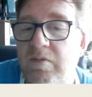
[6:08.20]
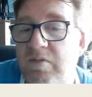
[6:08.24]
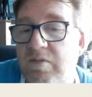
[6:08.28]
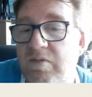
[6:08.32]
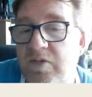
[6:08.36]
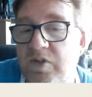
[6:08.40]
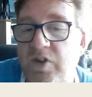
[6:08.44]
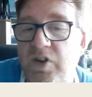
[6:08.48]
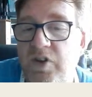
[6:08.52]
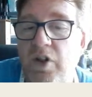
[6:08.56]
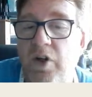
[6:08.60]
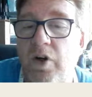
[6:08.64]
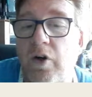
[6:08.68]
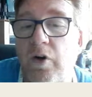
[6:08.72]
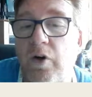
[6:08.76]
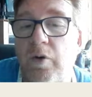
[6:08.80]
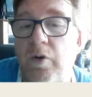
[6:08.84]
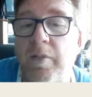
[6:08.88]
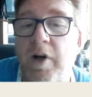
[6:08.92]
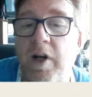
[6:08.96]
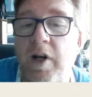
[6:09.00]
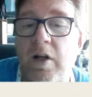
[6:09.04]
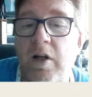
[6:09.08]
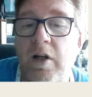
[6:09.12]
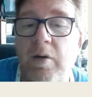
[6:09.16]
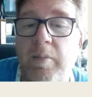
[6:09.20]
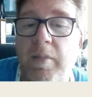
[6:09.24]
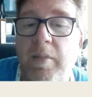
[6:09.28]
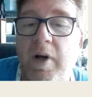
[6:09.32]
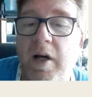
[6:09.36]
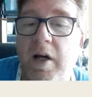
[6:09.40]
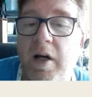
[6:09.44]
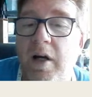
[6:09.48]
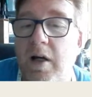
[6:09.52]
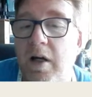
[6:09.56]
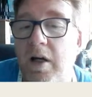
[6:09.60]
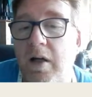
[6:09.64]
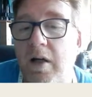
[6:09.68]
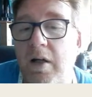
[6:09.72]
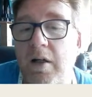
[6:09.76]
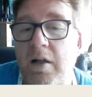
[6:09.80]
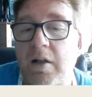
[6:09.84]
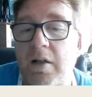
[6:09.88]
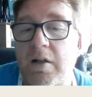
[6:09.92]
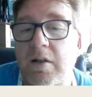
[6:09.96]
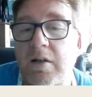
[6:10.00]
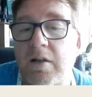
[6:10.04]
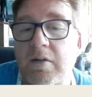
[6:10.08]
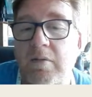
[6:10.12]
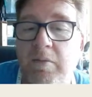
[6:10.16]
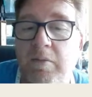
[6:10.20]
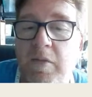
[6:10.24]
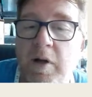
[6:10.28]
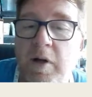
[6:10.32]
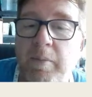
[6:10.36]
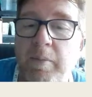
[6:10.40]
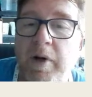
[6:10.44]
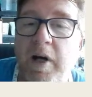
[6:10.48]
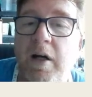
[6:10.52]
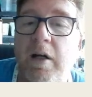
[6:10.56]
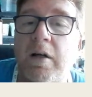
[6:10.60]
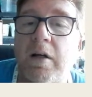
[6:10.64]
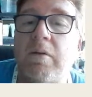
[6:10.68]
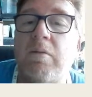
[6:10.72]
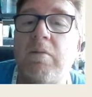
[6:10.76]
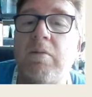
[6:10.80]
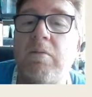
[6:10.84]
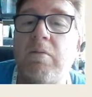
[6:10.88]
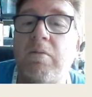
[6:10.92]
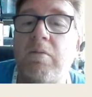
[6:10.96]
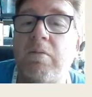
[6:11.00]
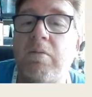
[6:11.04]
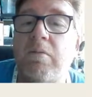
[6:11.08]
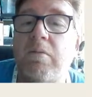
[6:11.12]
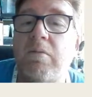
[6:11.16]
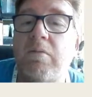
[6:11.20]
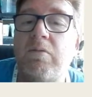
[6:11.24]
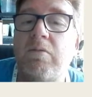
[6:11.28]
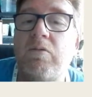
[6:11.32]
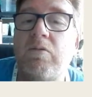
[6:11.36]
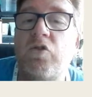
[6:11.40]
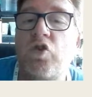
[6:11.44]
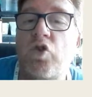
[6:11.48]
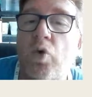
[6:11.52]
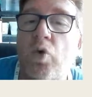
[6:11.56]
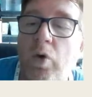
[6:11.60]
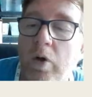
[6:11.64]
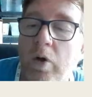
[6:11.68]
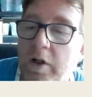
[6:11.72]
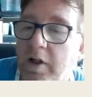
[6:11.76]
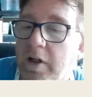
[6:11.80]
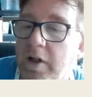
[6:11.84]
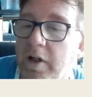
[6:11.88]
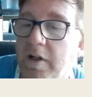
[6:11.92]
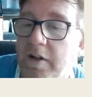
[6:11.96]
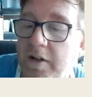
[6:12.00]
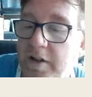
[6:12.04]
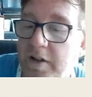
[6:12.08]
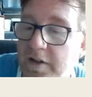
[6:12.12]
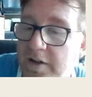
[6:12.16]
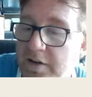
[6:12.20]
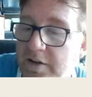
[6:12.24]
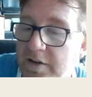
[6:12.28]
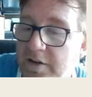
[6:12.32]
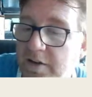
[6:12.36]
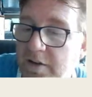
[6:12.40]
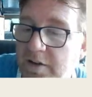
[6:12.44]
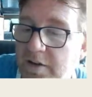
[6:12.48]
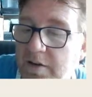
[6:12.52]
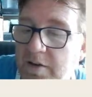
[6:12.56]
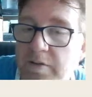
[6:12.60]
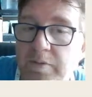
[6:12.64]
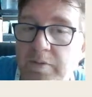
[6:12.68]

So made about 20 on these.